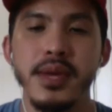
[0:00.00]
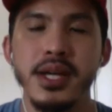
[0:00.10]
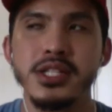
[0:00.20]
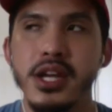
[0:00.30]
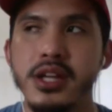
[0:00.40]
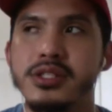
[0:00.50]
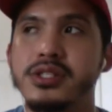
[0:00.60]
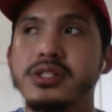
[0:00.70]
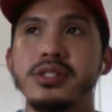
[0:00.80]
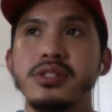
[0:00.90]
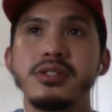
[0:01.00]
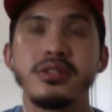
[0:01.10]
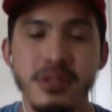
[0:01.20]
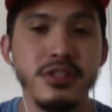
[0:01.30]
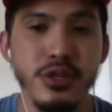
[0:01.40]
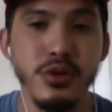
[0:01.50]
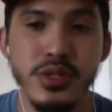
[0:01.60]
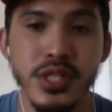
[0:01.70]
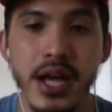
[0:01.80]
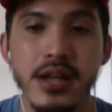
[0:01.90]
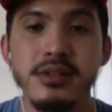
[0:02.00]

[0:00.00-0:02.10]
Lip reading: a change, use that.